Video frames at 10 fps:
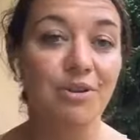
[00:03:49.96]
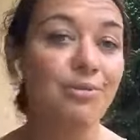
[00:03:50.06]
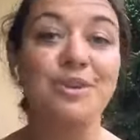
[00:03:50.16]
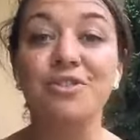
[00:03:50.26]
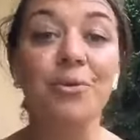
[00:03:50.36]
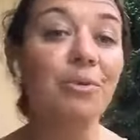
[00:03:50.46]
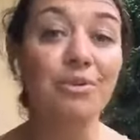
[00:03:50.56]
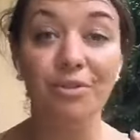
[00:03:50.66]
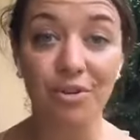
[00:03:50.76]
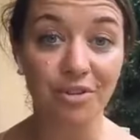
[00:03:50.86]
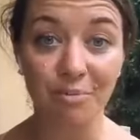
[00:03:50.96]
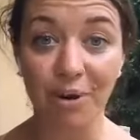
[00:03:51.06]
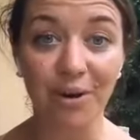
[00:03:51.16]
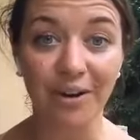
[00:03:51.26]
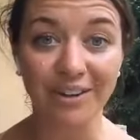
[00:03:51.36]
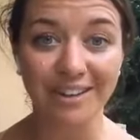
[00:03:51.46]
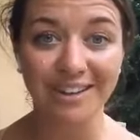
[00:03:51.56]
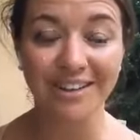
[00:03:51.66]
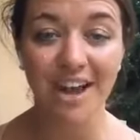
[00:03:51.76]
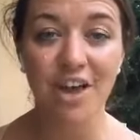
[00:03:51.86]
because we don't want to rock the boat.
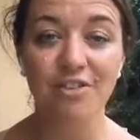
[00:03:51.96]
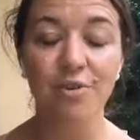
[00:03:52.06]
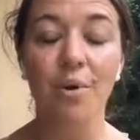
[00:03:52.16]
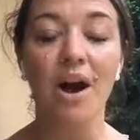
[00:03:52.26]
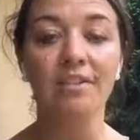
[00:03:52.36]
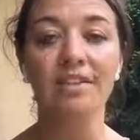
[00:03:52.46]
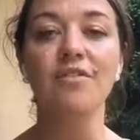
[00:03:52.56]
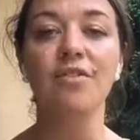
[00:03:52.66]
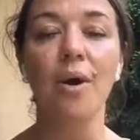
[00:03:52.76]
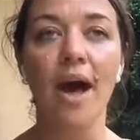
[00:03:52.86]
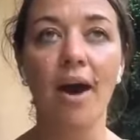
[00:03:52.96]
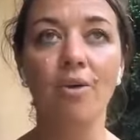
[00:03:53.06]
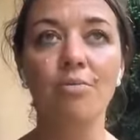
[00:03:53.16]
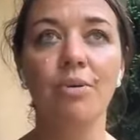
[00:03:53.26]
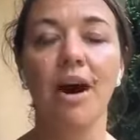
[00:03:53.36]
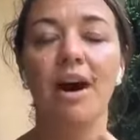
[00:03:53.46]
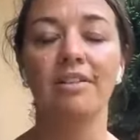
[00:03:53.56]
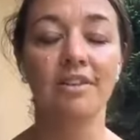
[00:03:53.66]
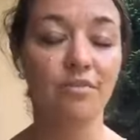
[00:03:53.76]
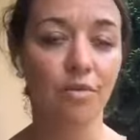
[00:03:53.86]
So, asking for help,
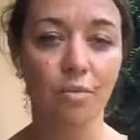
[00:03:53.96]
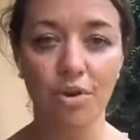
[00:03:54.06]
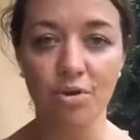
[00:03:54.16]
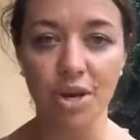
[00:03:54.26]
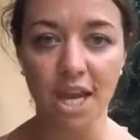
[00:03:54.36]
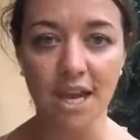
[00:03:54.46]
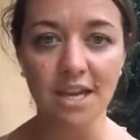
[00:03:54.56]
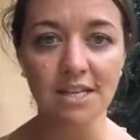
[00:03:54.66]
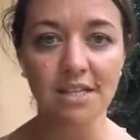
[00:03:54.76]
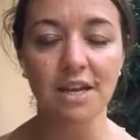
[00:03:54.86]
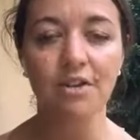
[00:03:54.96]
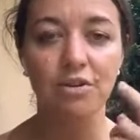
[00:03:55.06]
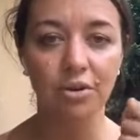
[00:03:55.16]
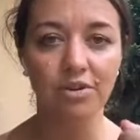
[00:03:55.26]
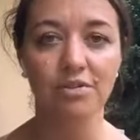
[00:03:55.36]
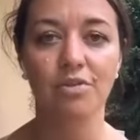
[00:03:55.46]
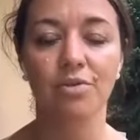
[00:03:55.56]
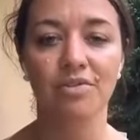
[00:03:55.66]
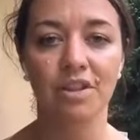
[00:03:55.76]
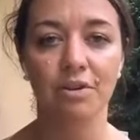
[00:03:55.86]
asking for what you need, notice the
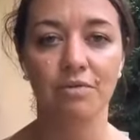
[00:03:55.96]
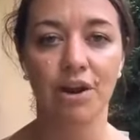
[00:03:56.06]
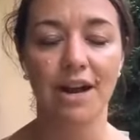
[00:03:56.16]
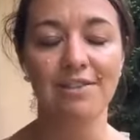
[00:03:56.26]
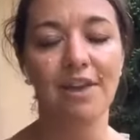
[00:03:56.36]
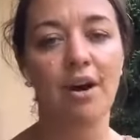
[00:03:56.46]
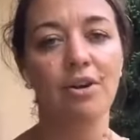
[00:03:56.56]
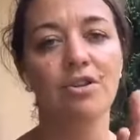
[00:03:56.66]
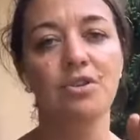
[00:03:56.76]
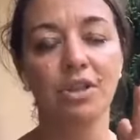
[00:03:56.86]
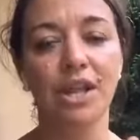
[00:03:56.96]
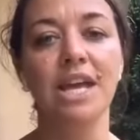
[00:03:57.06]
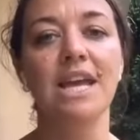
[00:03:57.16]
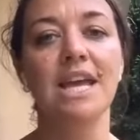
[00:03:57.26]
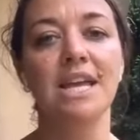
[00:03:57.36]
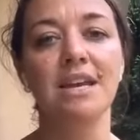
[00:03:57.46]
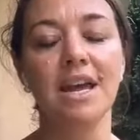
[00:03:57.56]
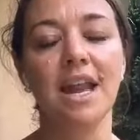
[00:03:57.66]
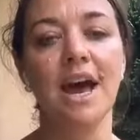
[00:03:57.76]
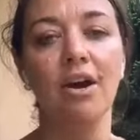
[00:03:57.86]
thoughts that arise, how can you lean
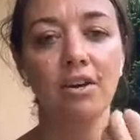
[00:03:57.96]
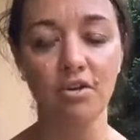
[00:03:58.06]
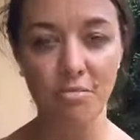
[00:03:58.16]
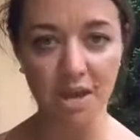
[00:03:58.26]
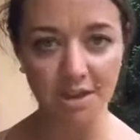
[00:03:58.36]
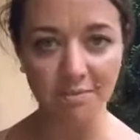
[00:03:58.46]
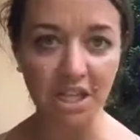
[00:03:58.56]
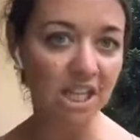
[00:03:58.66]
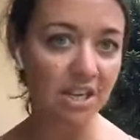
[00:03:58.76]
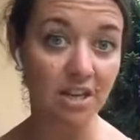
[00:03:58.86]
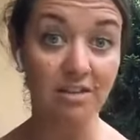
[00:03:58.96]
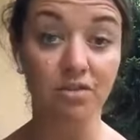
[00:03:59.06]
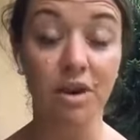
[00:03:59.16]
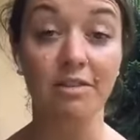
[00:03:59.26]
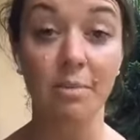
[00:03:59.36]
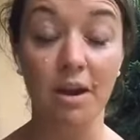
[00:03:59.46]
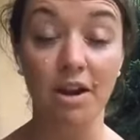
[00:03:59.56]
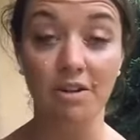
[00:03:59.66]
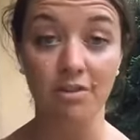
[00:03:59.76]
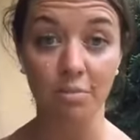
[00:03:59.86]
in, and how can you be completely as
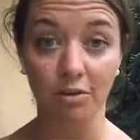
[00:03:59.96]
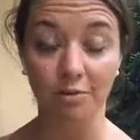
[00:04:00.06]
transparent as you